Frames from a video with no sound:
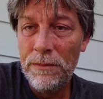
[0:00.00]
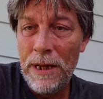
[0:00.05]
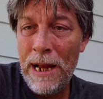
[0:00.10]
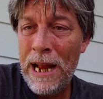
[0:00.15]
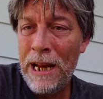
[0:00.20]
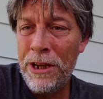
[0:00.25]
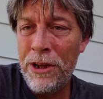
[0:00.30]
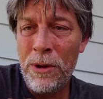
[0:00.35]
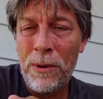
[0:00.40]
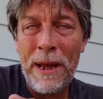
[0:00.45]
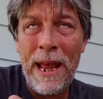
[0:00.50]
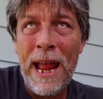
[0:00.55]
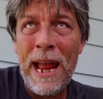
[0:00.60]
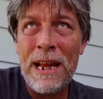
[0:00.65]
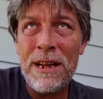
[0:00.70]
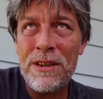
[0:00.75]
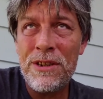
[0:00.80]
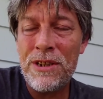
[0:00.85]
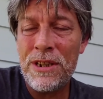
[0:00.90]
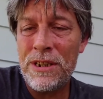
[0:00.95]
and you
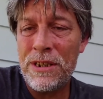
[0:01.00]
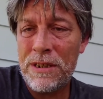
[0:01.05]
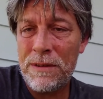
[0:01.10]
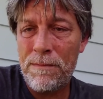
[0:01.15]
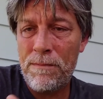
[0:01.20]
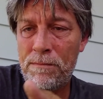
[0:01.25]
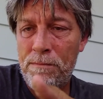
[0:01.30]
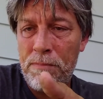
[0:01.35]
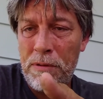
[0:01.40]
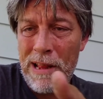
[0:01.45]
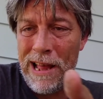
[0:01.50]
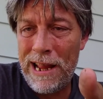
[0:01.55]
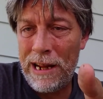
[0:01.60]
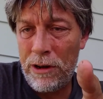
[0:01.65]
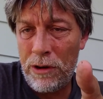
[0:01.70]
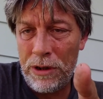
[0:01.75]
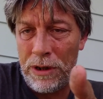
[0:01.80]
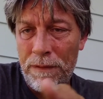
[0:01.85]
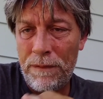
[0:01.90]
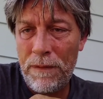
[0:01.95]
can't just play it
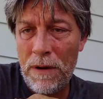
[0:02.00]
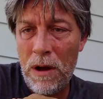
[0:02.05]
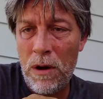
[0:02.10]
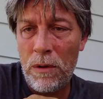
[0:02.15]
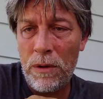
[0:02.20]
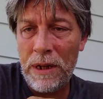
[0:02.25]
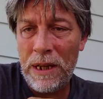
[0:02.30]
on your phone."